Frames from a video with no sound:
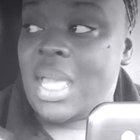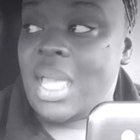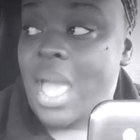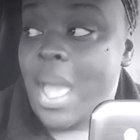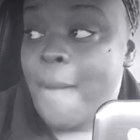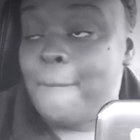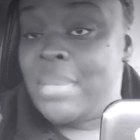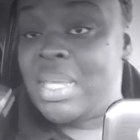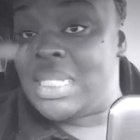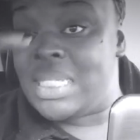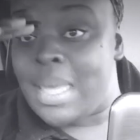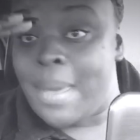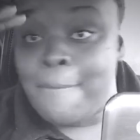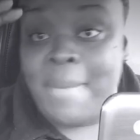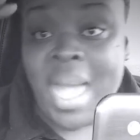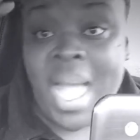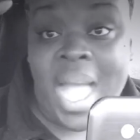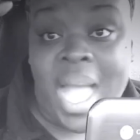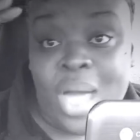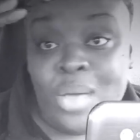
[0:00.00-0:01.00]
Come into
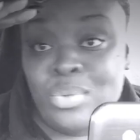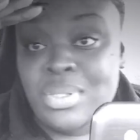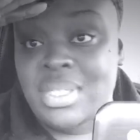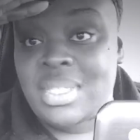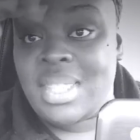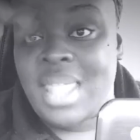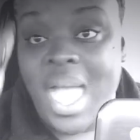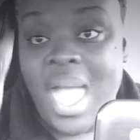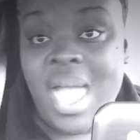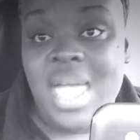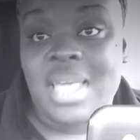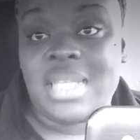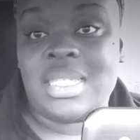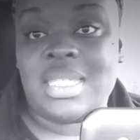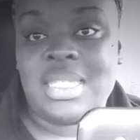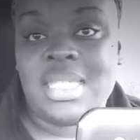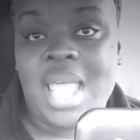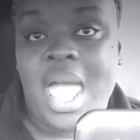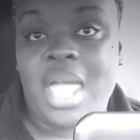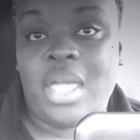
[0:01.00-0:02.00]
my house
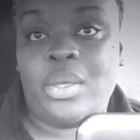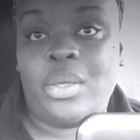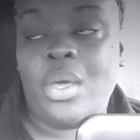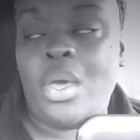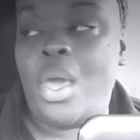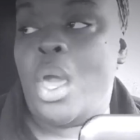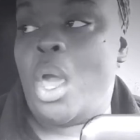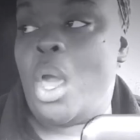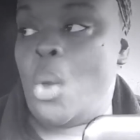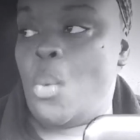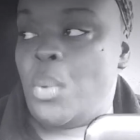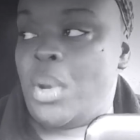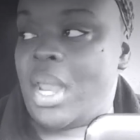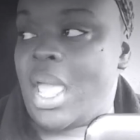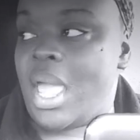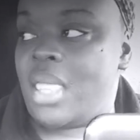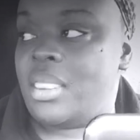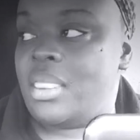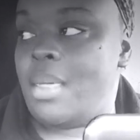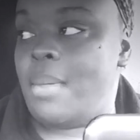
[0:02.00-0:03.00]
last night. When
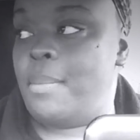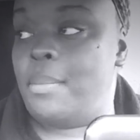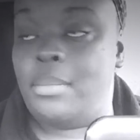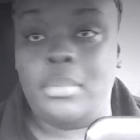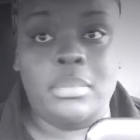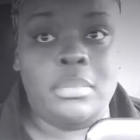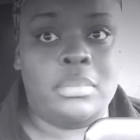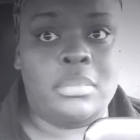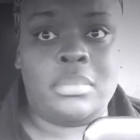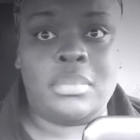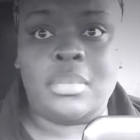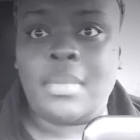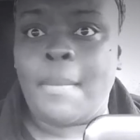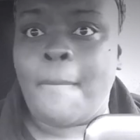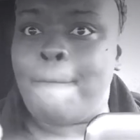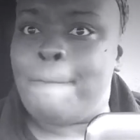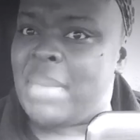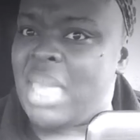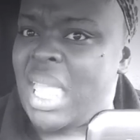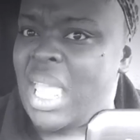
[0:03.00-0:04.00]
I got your message in
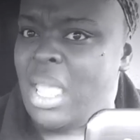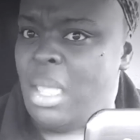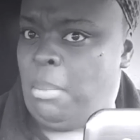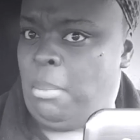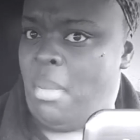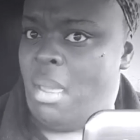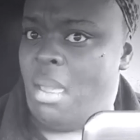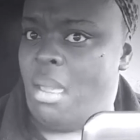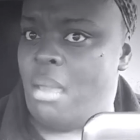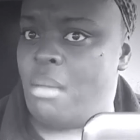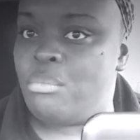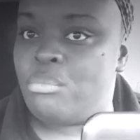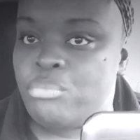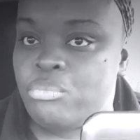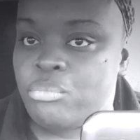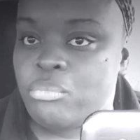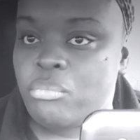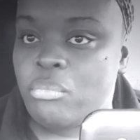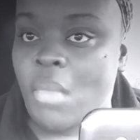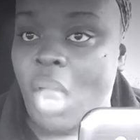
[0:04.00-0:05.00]
my beeper.
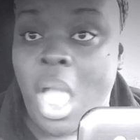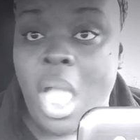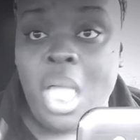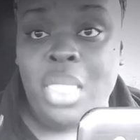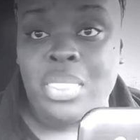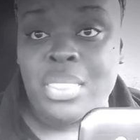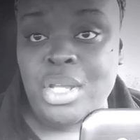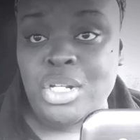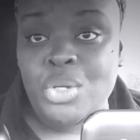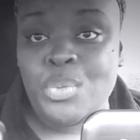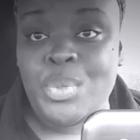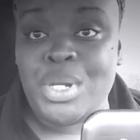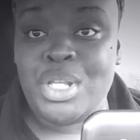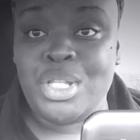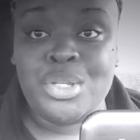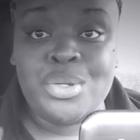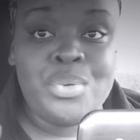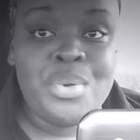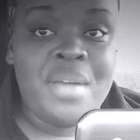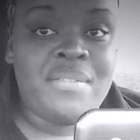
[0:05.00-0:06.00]
That you
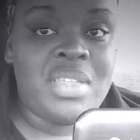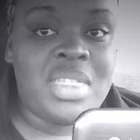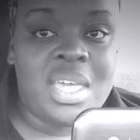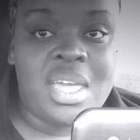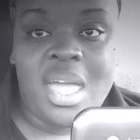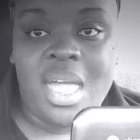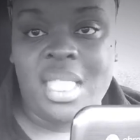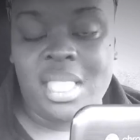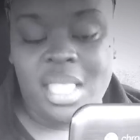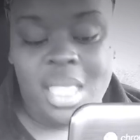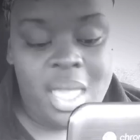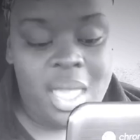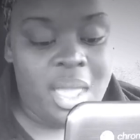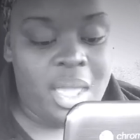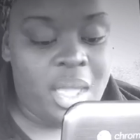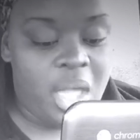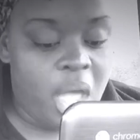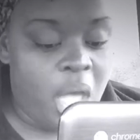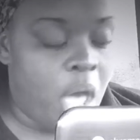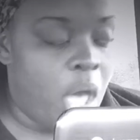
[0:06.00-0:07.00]
wanna do everything I
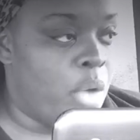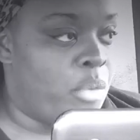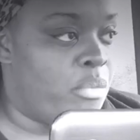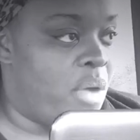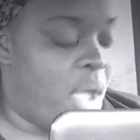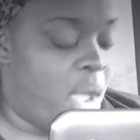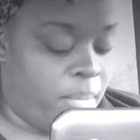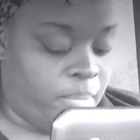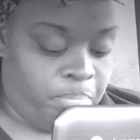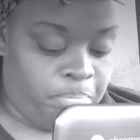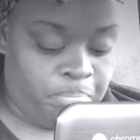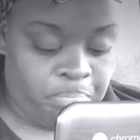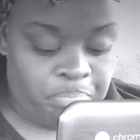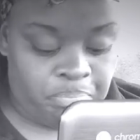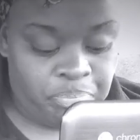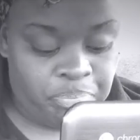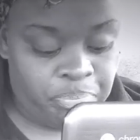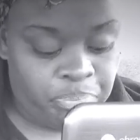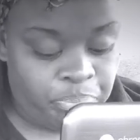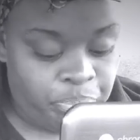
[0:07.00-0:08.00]
like. Alright.
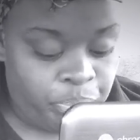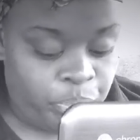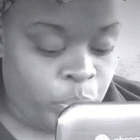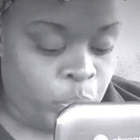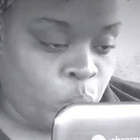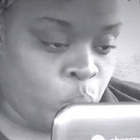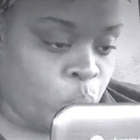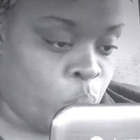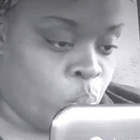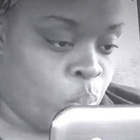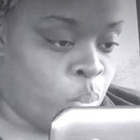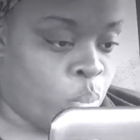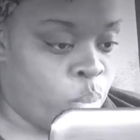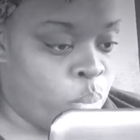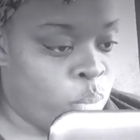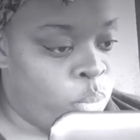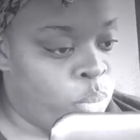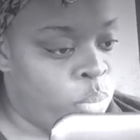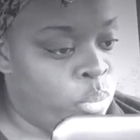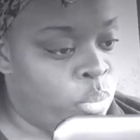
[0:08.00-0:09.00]
I like
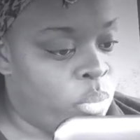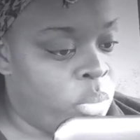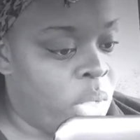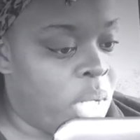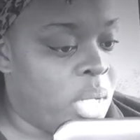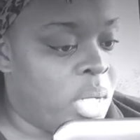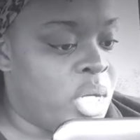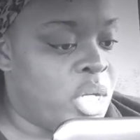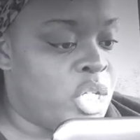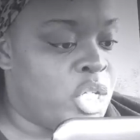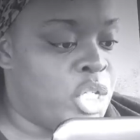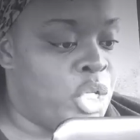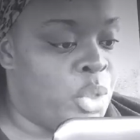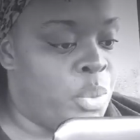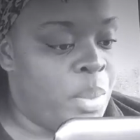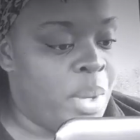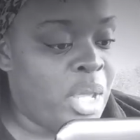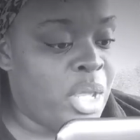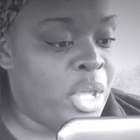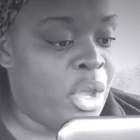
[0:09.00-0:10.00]
being in the same room with
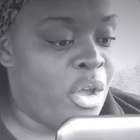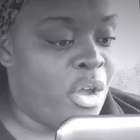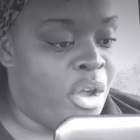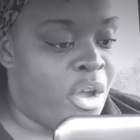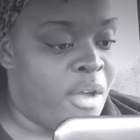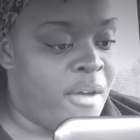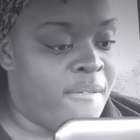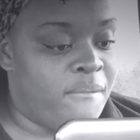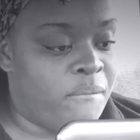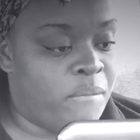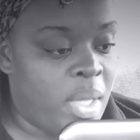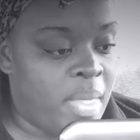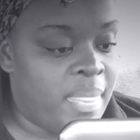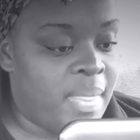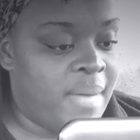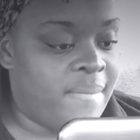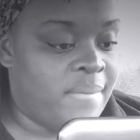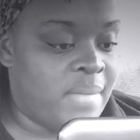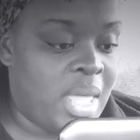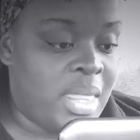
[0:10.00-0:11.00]
you and your
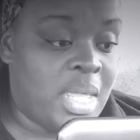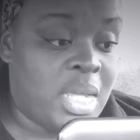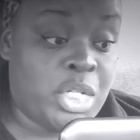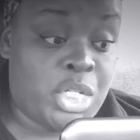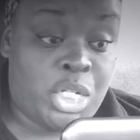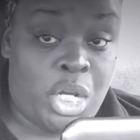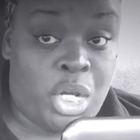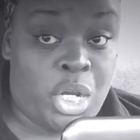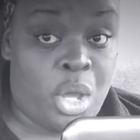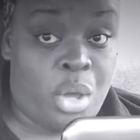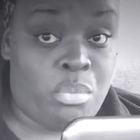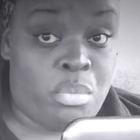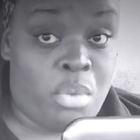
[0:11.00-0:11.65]
girlfriend. The fact that she